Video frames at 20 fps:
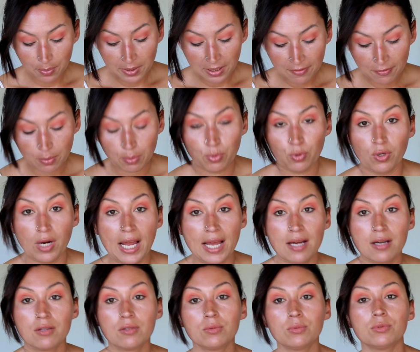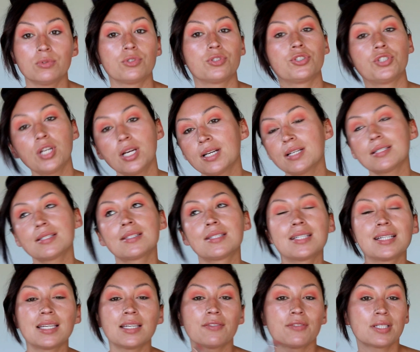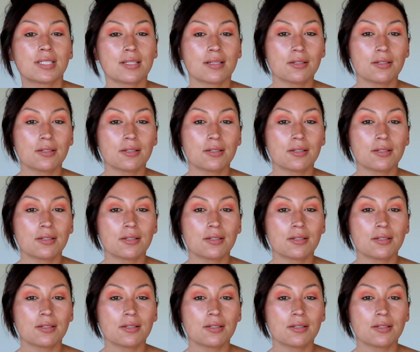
bit of a brown just to give us